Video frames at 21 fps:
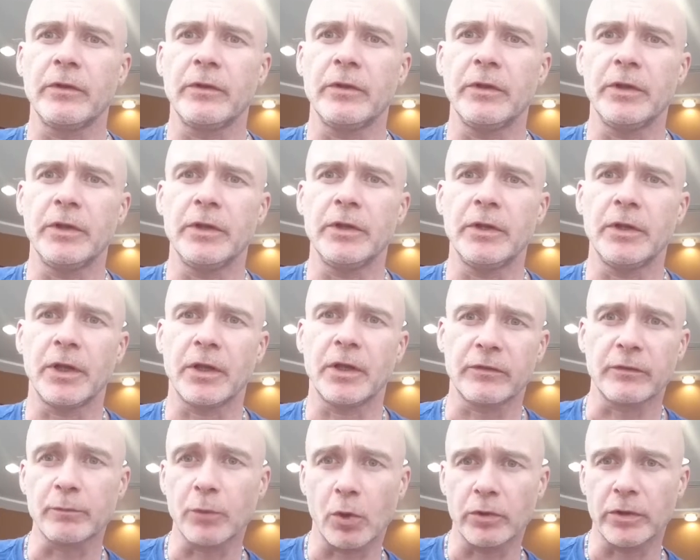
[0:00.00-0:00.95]
the
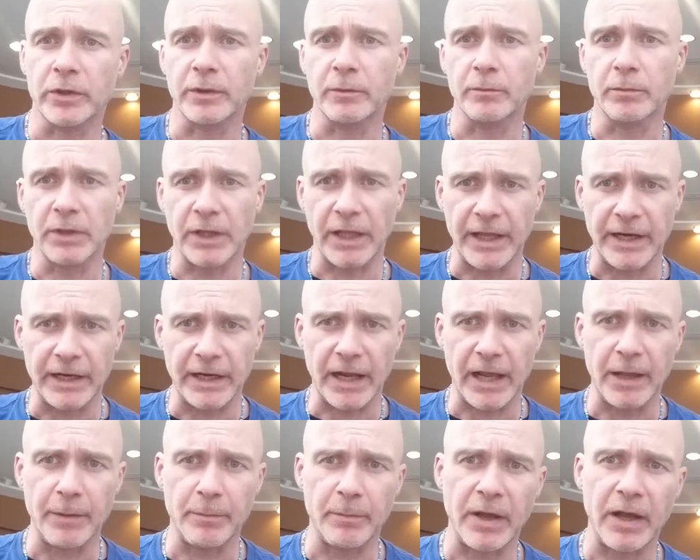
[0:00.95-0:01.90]
exploding planet
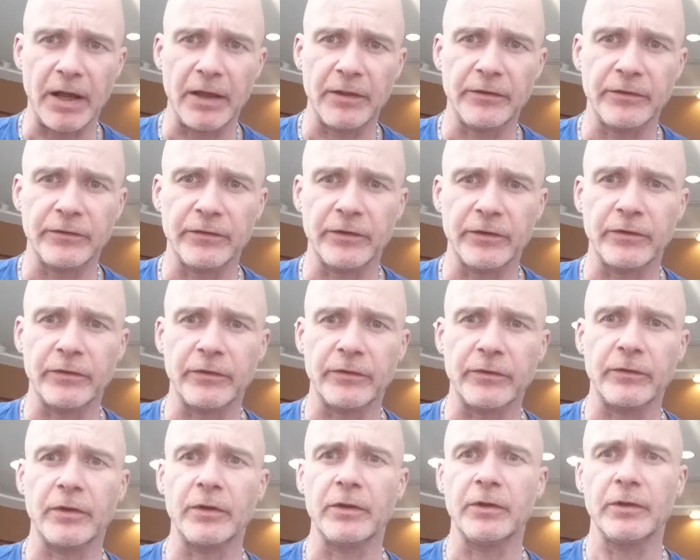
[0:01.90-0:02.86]

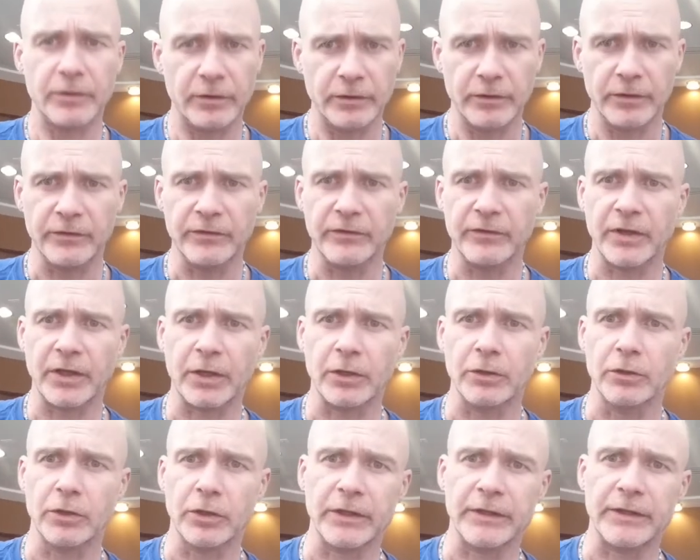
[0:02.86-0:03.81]
hypothesis. Let's take
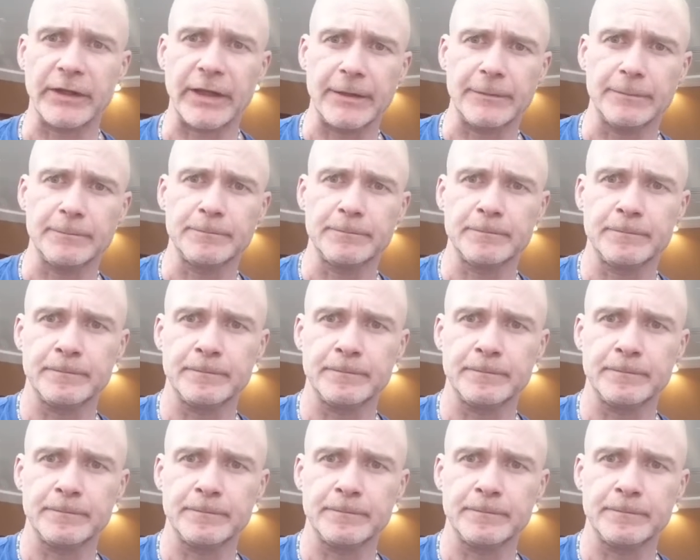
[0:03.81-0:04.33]
a look at that.